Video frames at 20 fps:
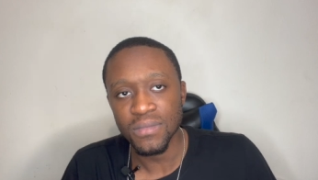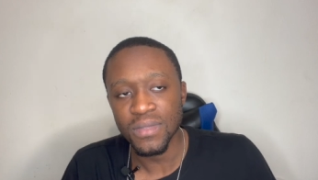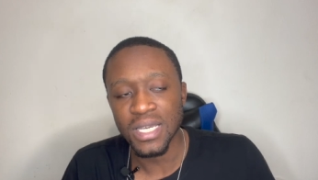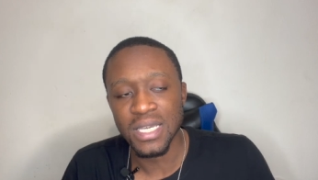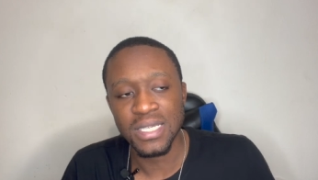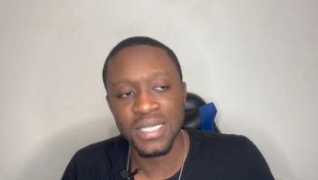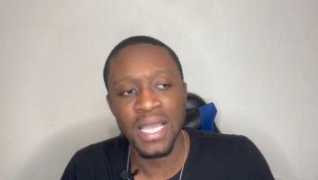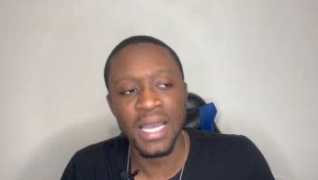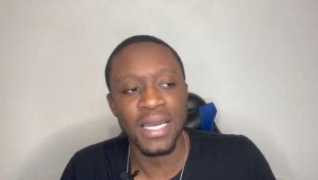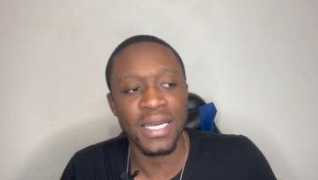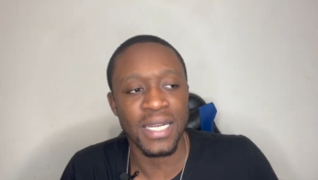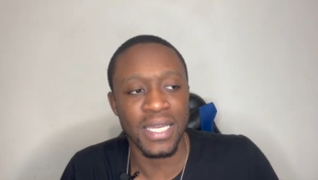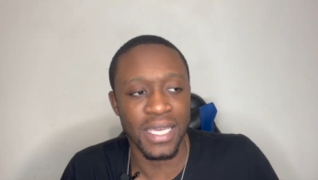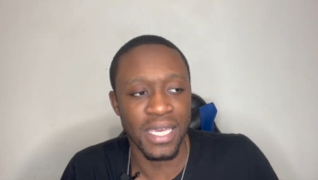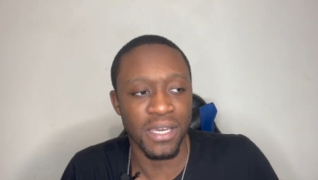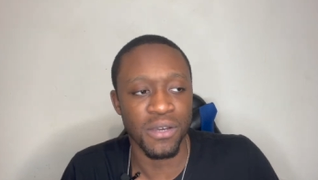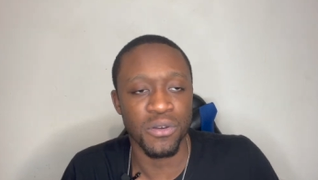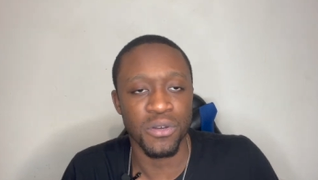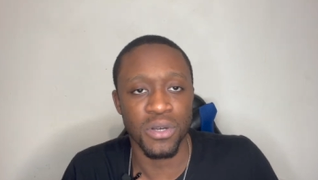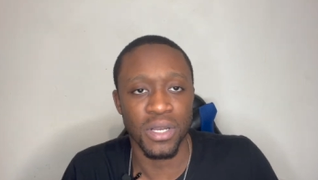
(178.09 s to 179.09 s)
it's not gonna
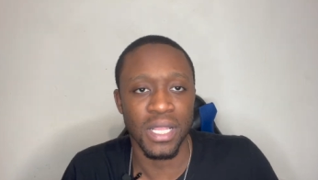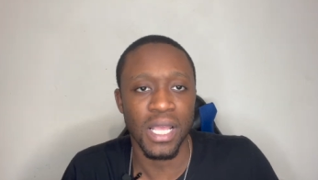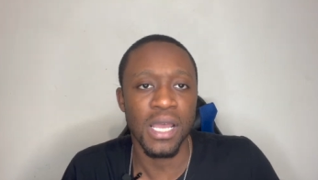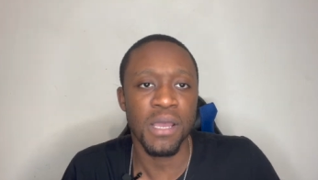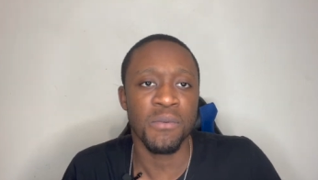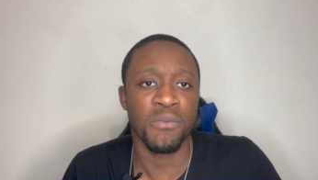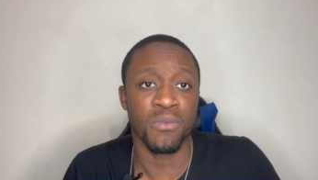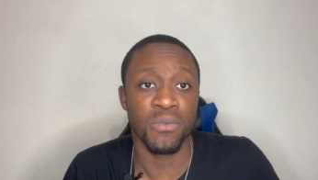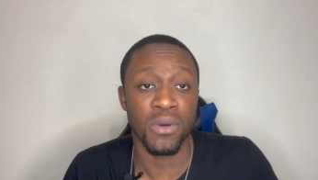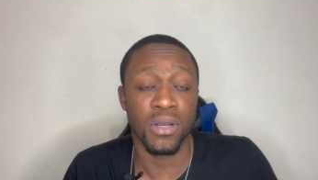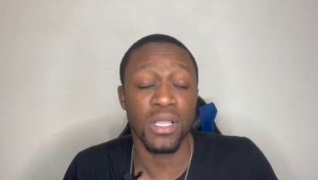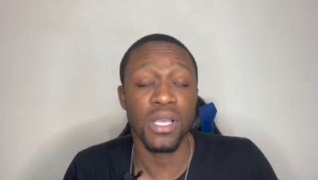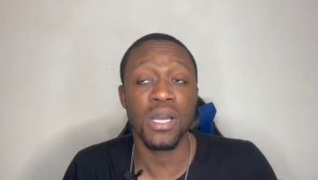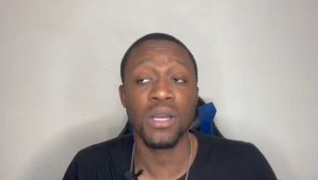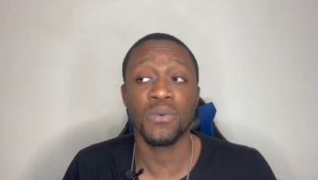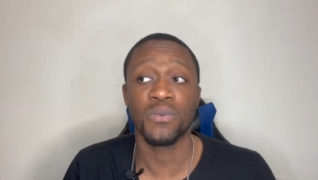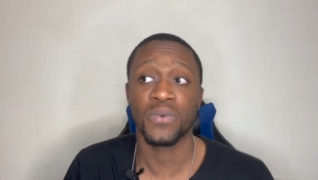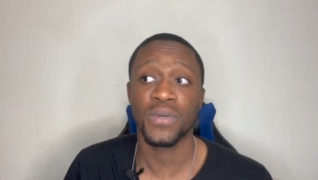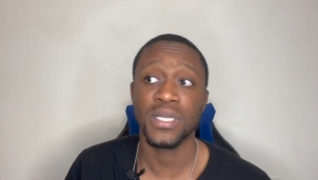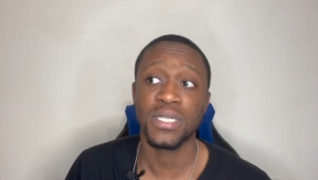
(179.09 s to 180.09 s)
kill you. A lot of, a lot
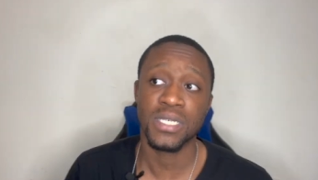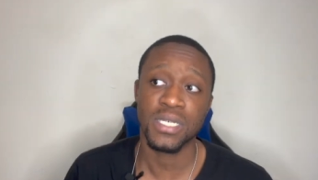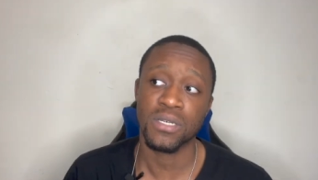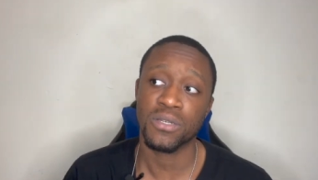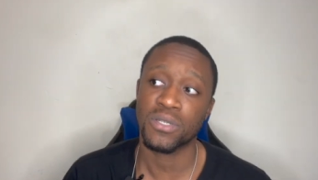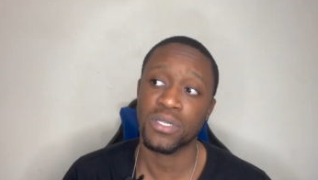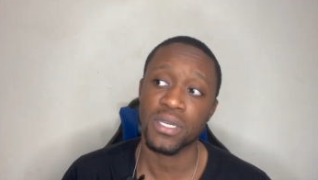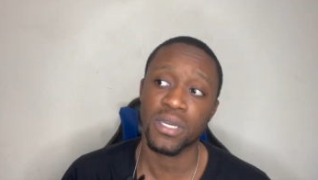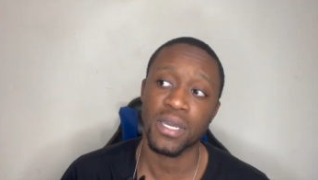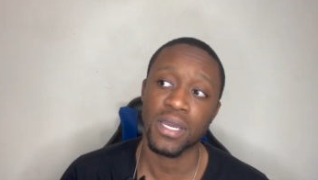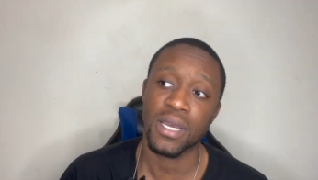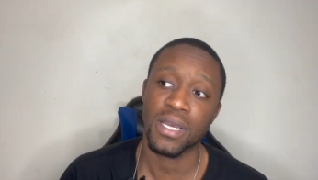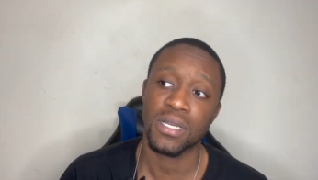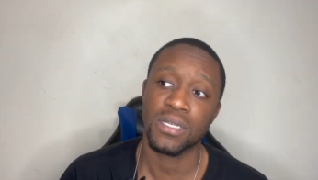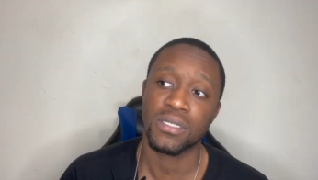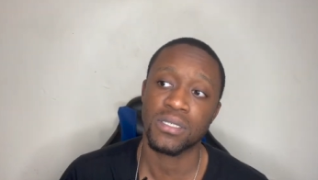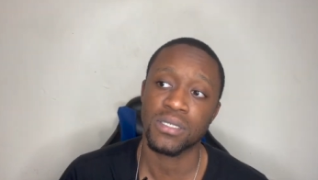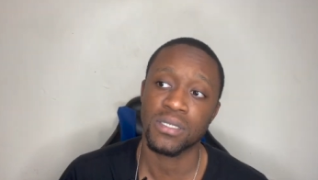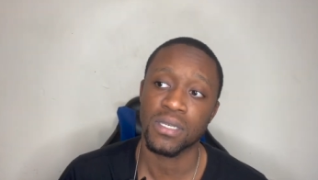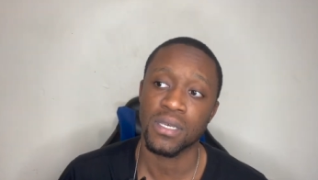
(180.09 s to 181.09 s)
of retail
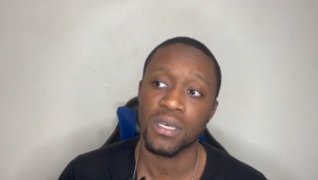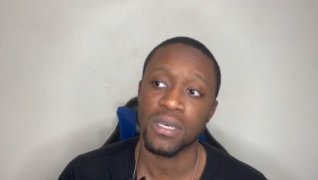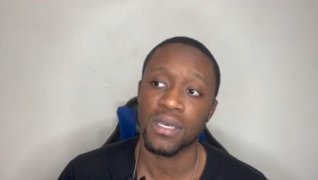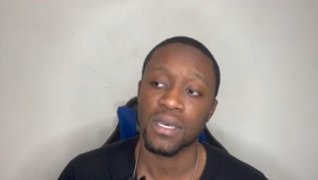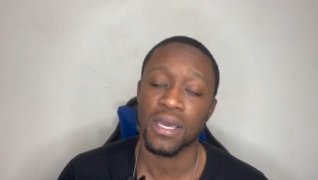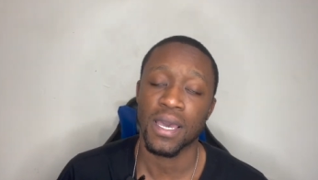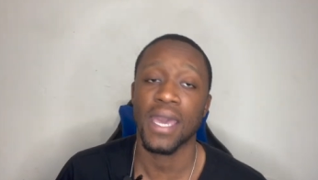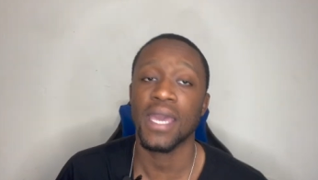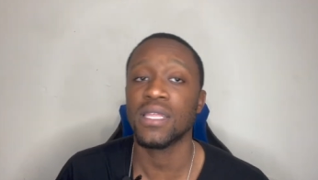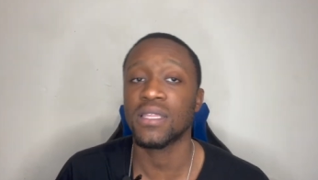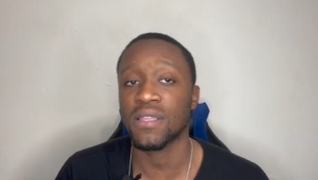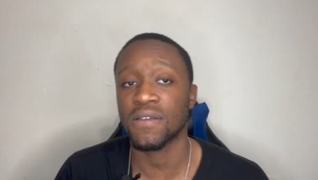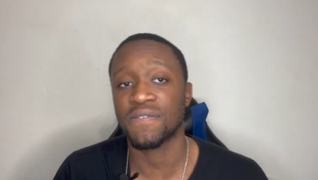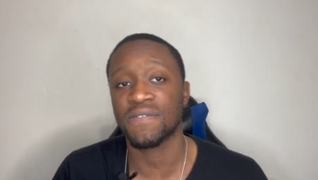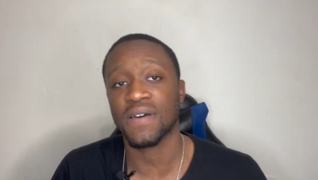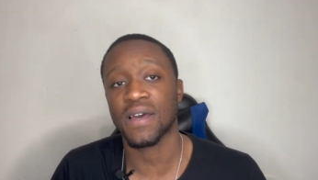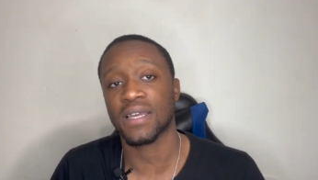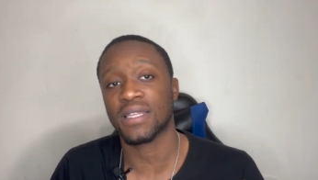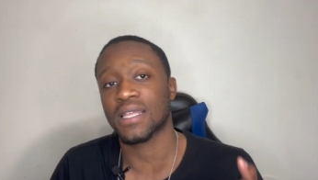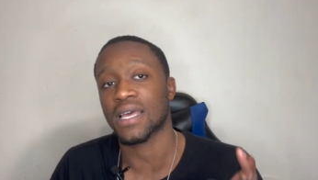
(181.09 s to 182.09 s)
sneakerheads hate the
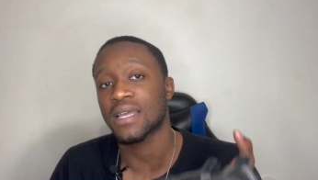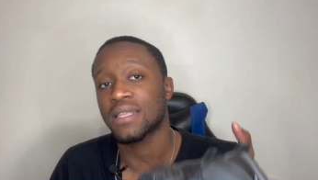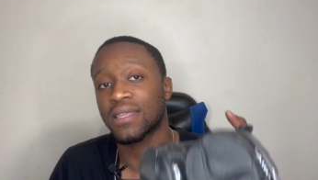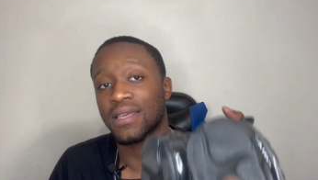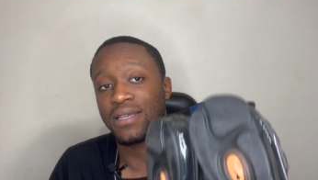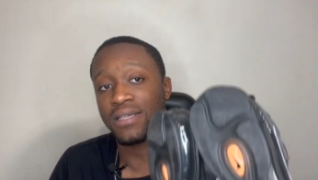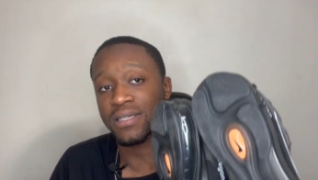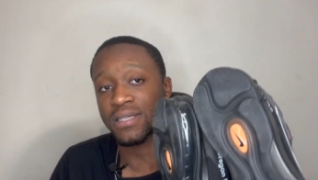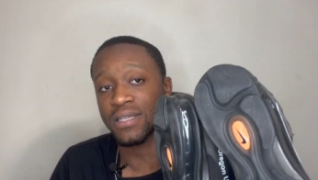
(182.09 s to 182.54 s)
fact that there's